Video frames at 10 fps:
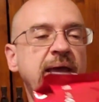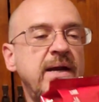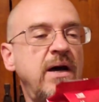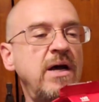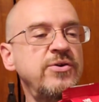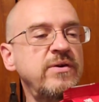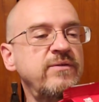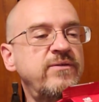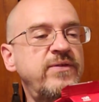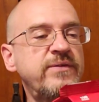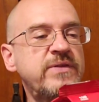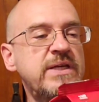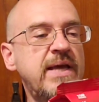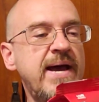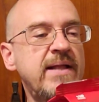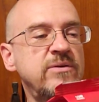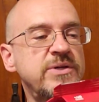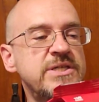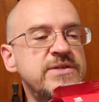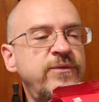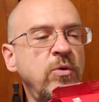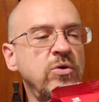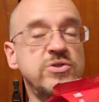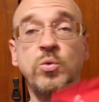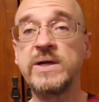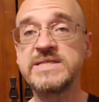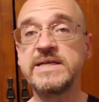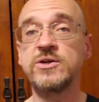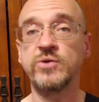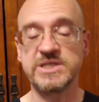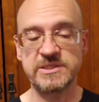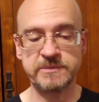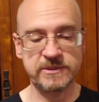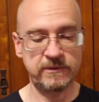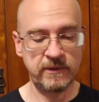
at 150 calories for 20 crisps.